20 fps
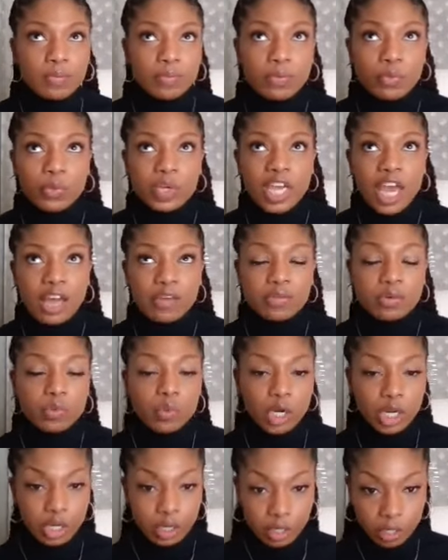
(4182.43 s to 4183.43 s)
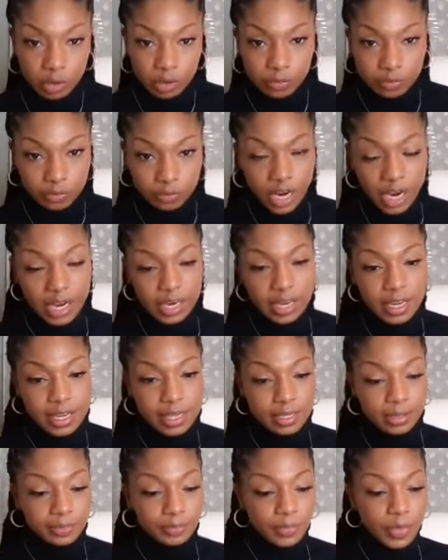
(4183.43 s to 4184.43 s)
We have a word on
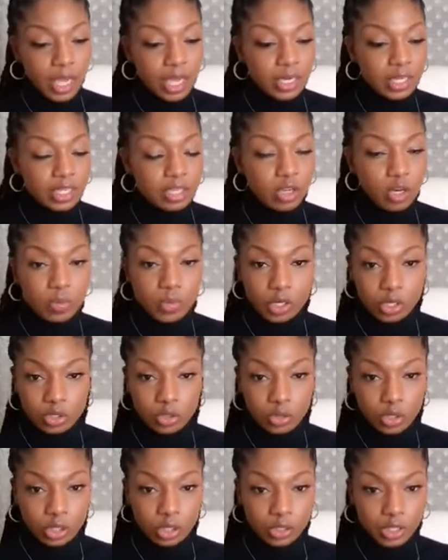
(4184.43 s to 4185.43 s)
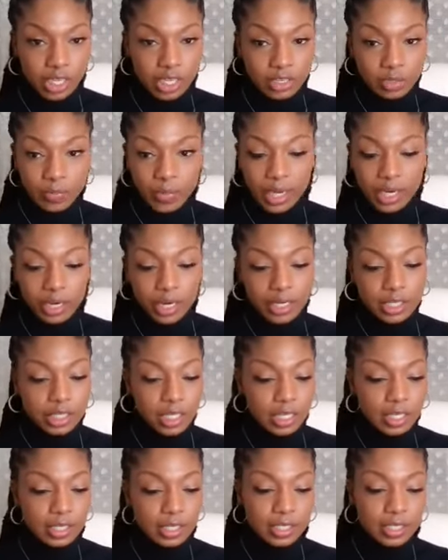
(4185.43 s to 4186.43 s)
Friday, and he told me to do it on Kingdom Marriage.
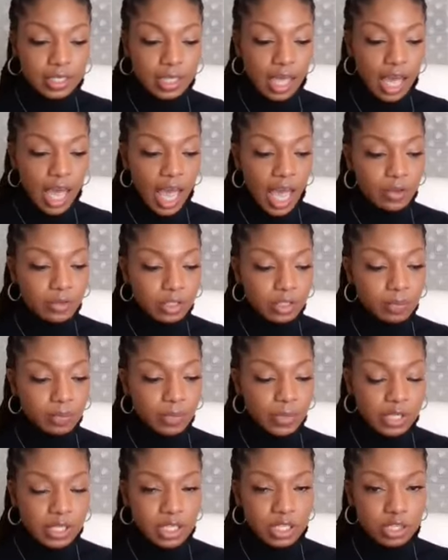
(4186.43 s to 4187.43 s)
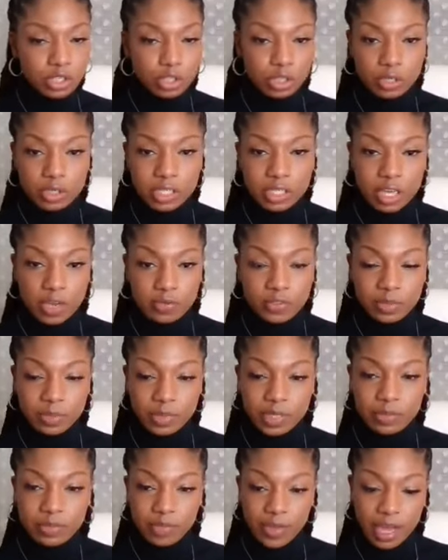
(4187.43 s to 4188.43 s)
It's how to position yourself to
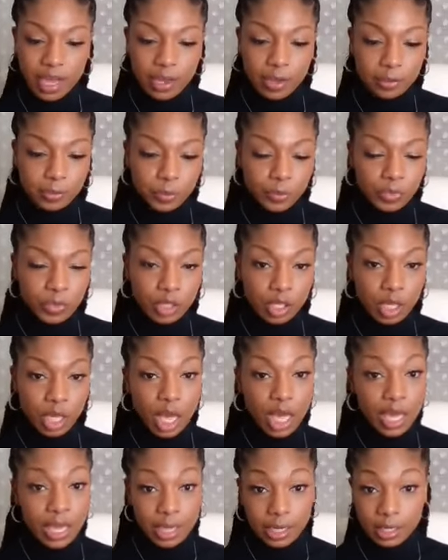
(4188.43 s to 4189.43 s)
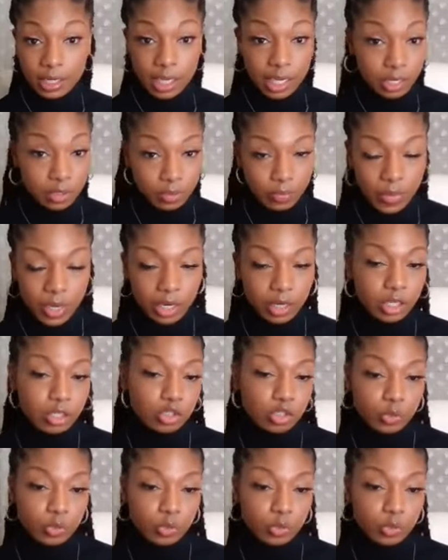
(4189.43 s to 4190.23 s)
be found in Kingdom Marriage.